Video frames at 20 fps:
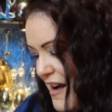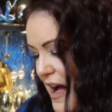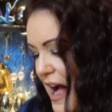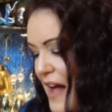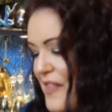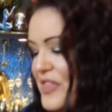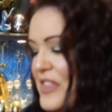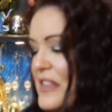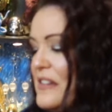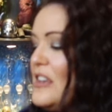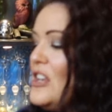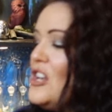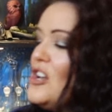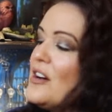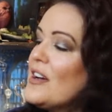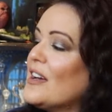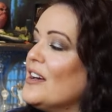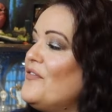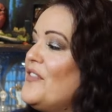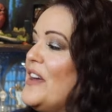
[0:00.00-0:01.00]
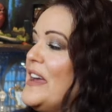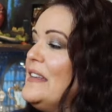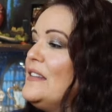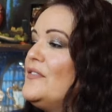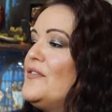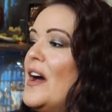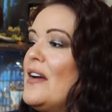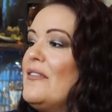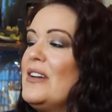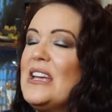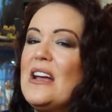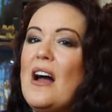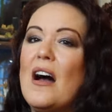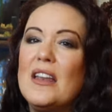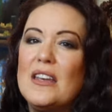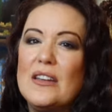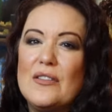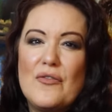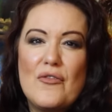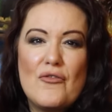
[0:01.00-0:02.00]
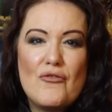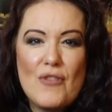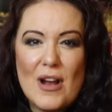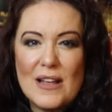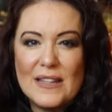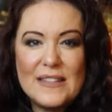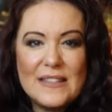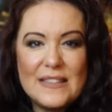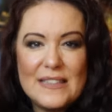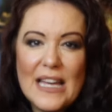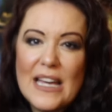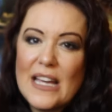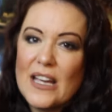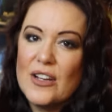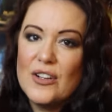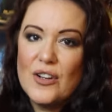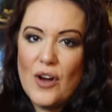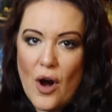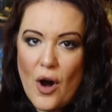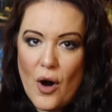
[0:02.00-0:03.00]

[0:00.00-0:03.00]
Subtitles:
And the look of it is very kind of rustic and